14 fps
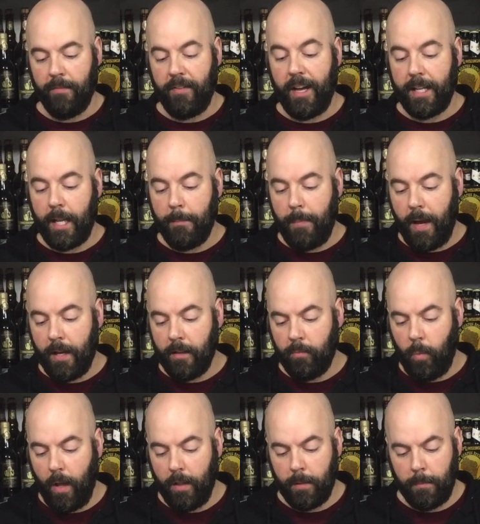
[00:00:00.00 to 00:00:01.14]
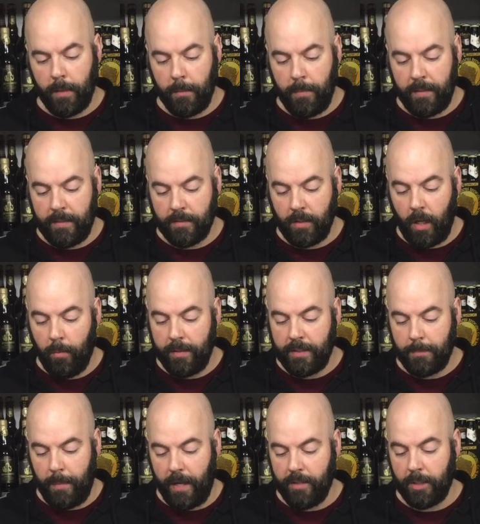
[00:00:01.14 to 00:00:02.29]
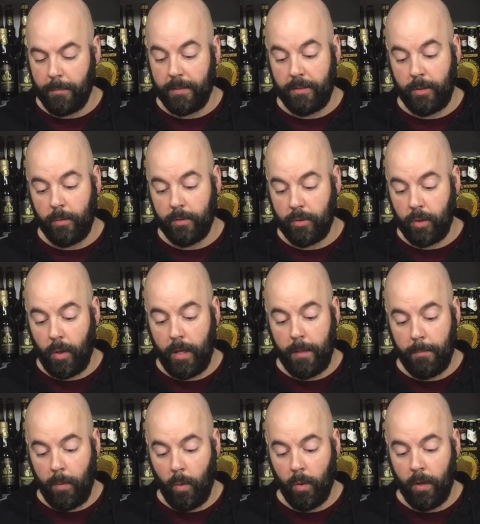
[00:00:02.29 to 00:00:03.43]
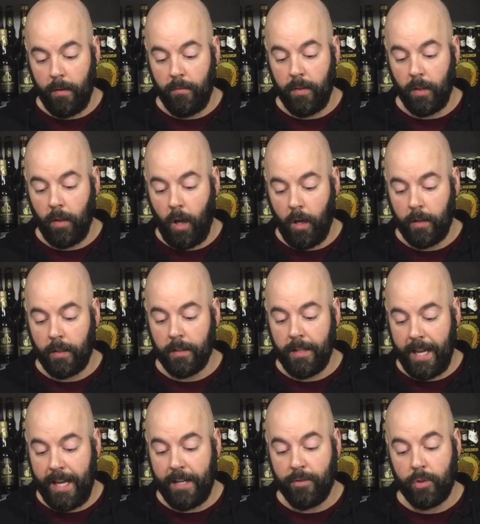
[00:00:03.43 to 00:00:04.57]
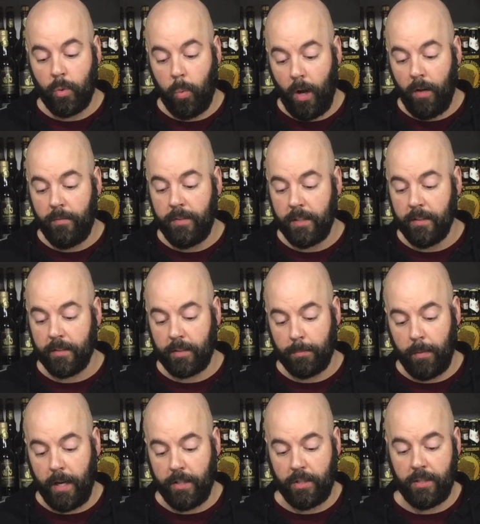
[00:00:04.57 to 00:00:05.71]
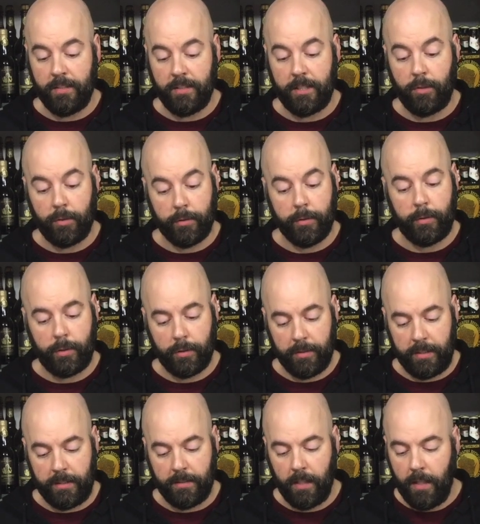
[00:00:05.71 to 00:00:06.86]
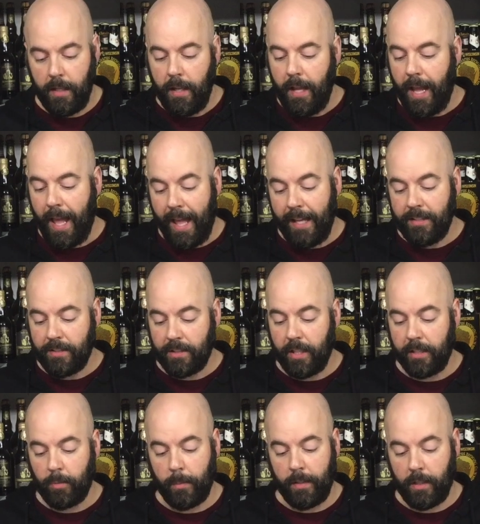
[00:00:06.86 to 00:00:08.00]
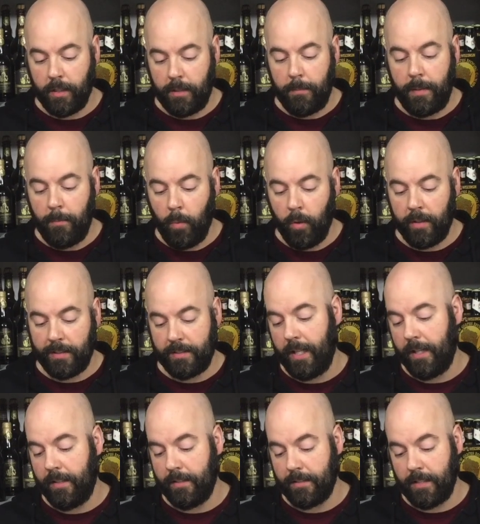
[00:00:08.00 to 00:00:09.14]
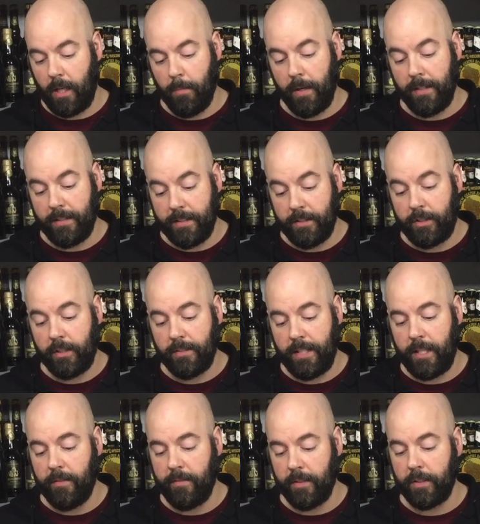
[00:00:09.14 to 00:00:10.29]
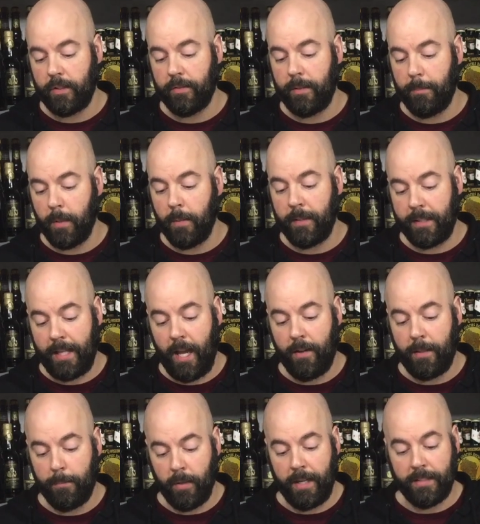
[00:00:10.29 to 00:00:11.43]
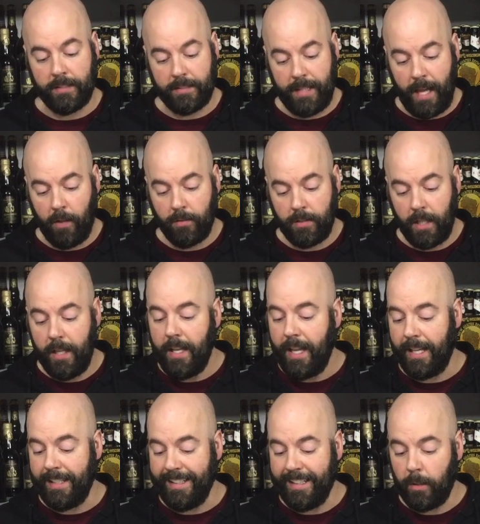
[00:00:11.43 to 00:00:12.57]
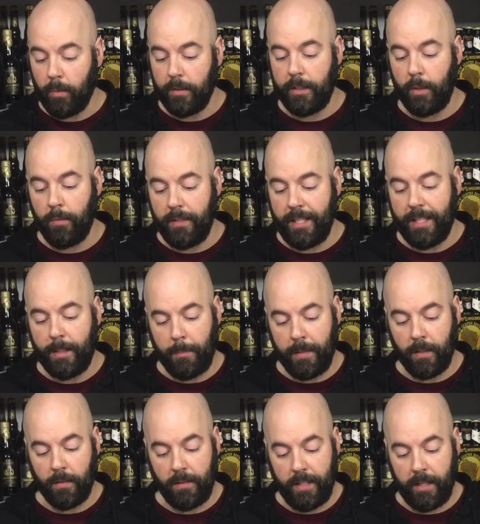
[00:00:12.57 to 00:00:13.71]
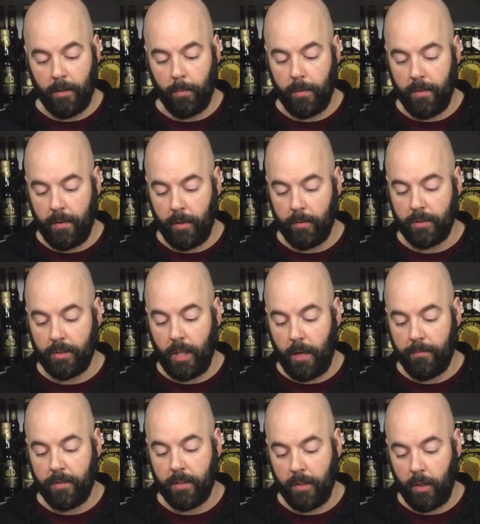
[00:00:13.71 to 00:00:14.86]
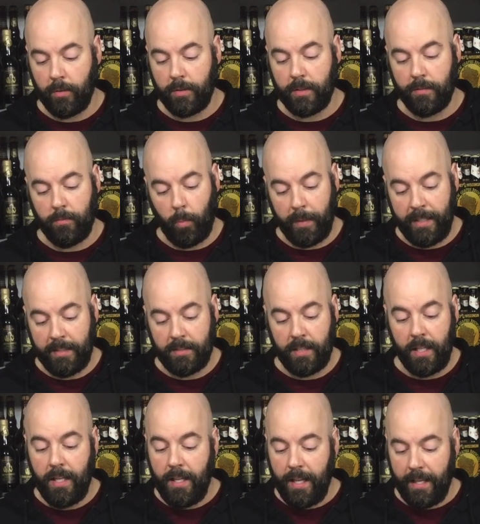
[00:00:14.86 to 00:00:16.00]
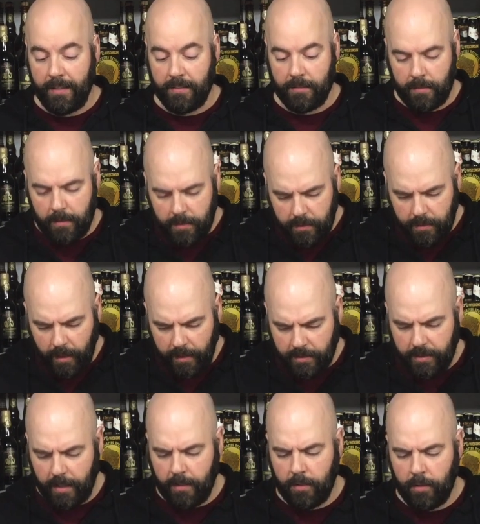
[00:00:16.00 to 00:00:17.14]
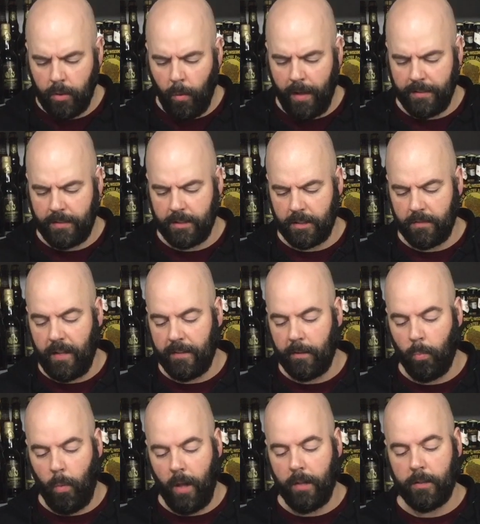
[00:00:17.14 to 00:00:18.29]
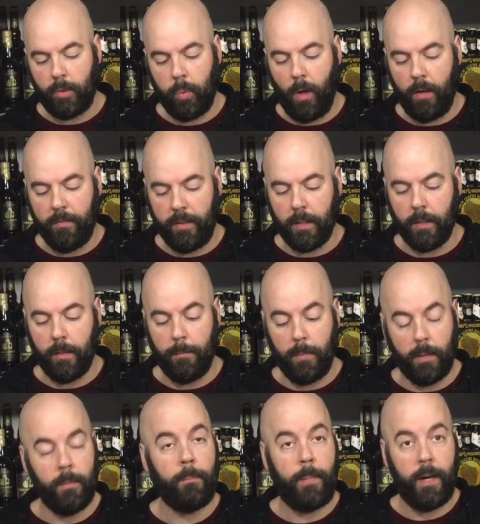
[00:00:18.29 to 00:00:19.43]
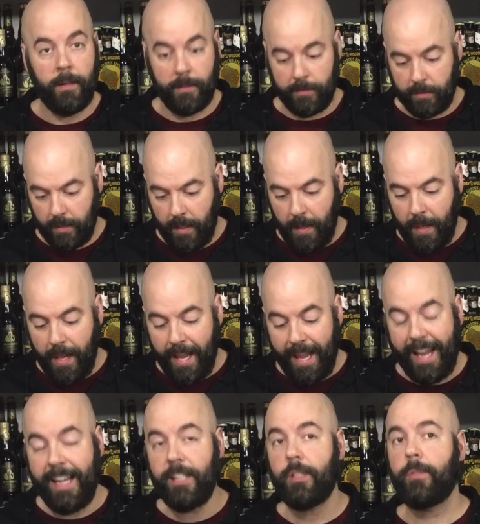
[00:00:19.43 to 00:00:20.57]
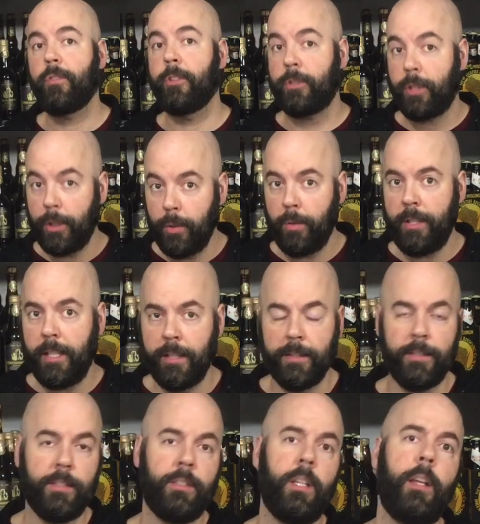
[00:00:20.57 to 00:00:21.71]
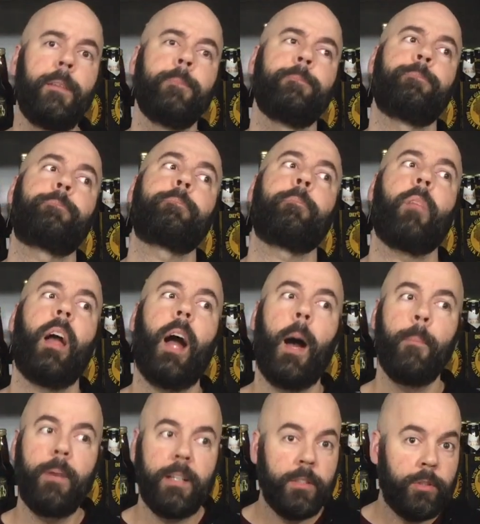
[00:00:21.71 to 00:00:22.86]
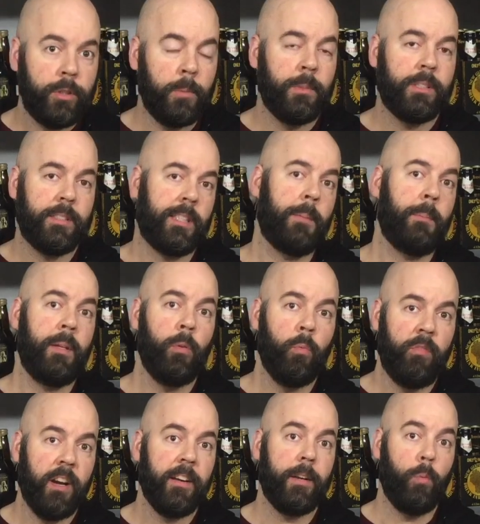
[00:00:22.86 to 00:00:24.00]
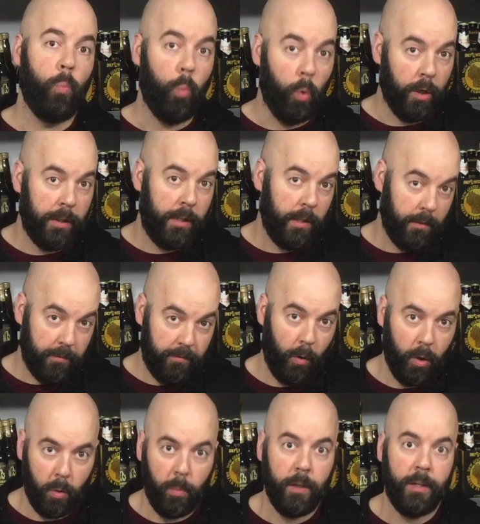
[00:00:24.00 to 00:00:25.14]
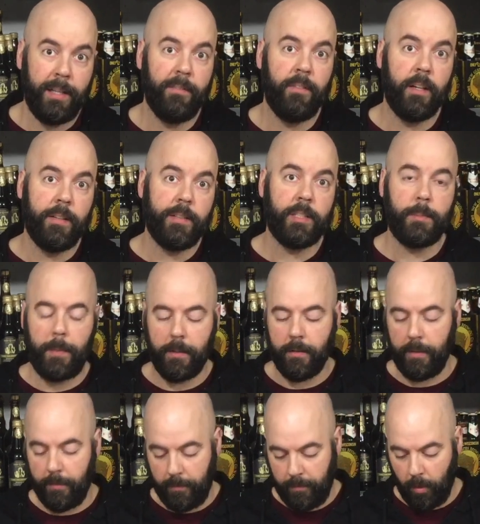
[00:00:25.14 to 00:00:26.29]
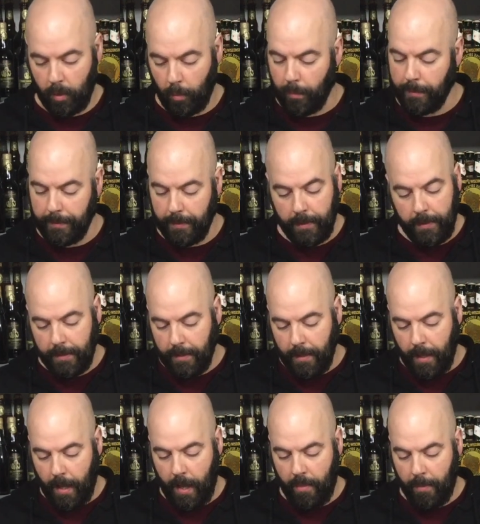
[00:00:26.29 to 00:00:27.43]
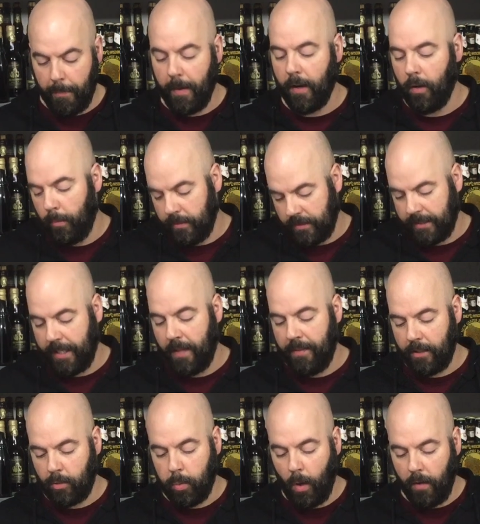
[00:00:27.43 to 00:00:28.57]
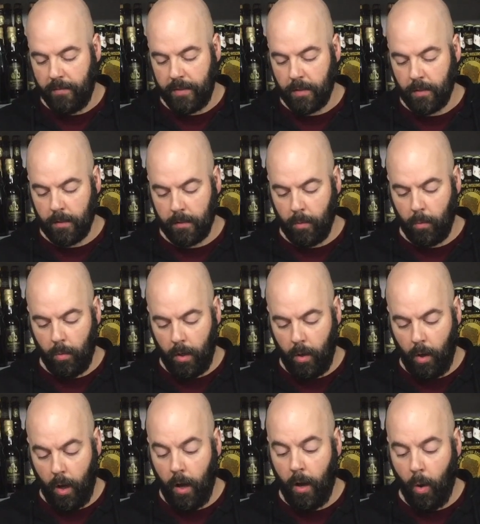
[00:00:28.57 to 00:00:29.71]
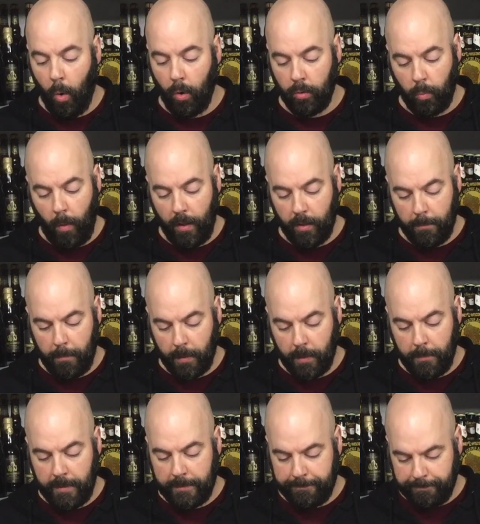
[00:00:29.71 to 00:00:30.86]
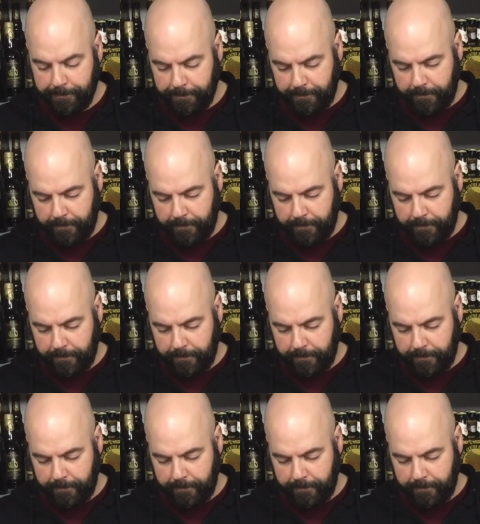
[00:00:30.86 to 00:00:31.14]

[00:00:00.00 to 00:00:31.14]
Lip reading: Finding a bottle of Weller bourbon is always special, but to enjoy a pour of the longer aged 12-year expression is a true treat. As such, we couldn't be more excited to celebrate this year's anniversary Bourbon County Brand Stout, an equally unique beer layered with those softer notes of wheat and subtle nuances found in Weller 12-year bourbon barrels. Aged for 2 years. I'm going to assume this is going to be very wood forward and very spirit forward. The barrel was, again, that 12-year old Weller bourbon.